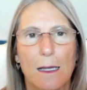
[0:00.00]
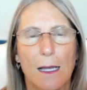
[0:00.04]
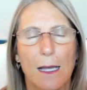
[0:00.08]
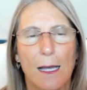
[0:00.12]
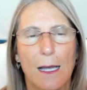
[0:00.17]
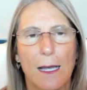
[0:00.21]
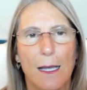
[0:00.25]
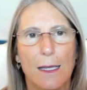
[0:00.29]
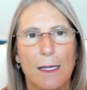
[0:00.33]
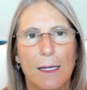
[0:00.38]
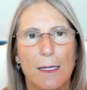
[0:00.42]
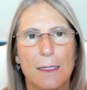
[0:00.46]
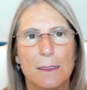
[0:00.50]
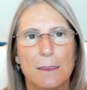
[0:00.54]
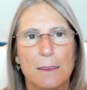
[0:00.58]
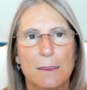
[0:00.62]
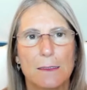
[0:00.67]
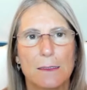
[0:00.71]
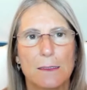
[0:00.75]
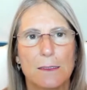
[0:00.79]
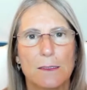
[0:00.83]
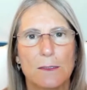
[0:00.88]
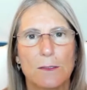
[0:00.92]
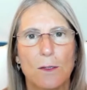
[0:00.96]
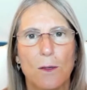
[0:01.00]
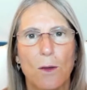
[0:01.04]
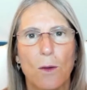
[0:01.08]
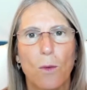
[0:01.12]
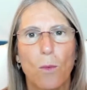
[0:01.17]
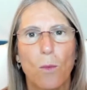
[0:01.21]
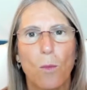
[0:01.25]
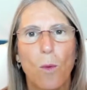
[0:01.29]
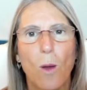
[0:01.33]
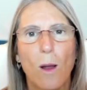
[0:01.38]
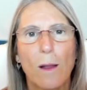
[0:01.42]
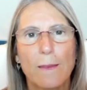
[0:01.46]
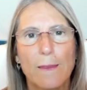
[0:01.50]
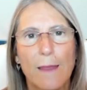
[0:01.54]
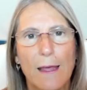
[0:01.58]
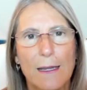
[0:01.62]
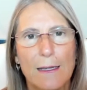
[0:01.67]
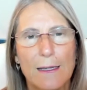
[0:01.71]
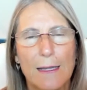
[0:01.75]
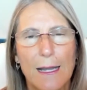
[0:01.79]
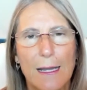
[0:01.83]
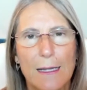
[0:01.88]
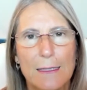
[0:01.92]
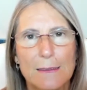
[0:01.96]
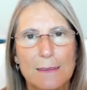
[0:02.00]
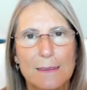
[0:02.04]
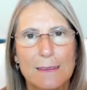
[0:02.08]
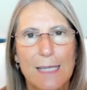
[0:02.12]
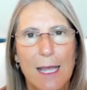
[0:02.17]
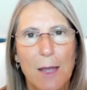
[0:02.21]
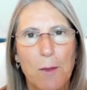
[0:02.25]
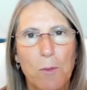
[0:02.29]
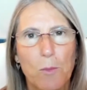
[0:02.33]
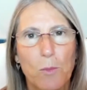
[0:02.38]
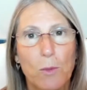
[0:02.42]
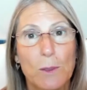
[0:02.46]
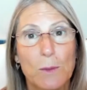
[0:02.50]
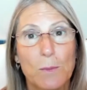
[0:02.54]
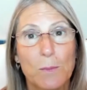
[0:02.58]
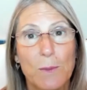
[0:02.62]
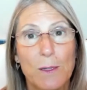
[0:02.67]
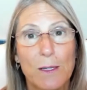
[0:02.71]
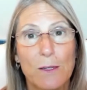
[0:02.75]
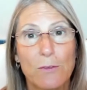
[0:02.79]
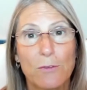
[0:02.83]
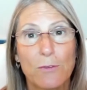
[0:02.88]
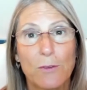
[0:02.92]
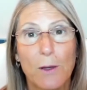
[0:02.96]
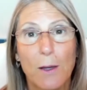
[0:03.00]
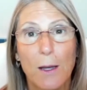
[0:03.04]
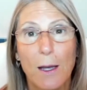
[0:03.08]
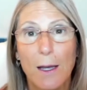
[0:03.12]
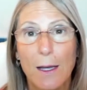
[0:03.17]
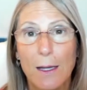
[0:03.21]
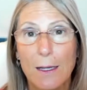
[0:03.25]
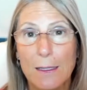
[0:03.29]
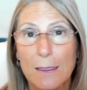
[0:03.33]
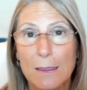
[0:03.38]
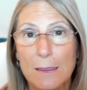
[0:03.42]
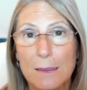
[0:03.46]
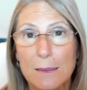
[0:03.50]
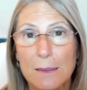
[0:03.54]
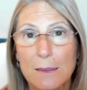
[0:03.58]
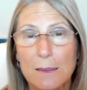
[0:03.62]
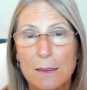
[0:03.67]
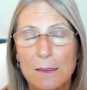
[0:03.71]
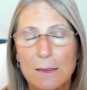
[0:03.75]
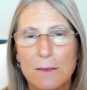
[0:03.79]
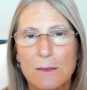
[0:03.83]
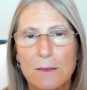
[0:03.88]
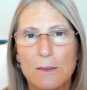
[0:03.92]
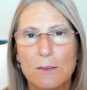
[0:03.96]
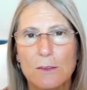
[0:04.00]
and what that next step would be for us